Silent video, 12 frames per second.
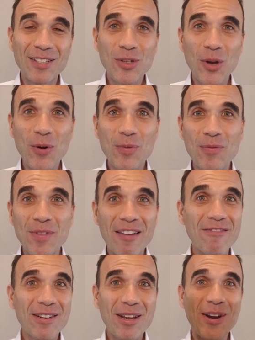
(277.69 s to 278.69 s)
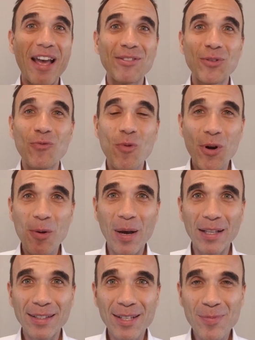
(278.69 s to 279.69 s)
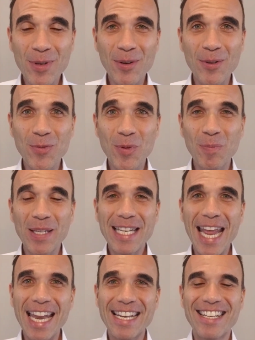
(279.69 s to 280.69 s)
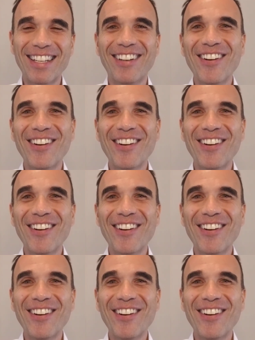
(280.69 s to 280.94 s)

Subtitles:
So then we don't have to worry about this because we'll be dead,